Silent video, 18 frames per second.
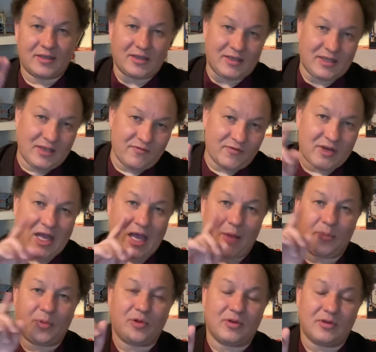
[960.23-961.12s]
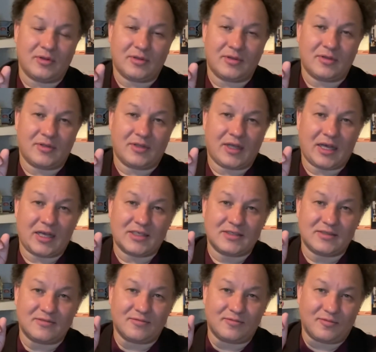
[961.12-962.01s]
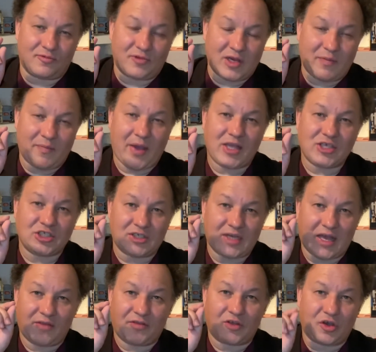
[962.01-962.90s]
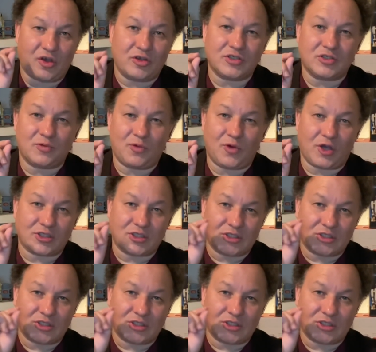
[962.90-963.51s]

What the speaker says: even Apple has reimagined how the cursor works.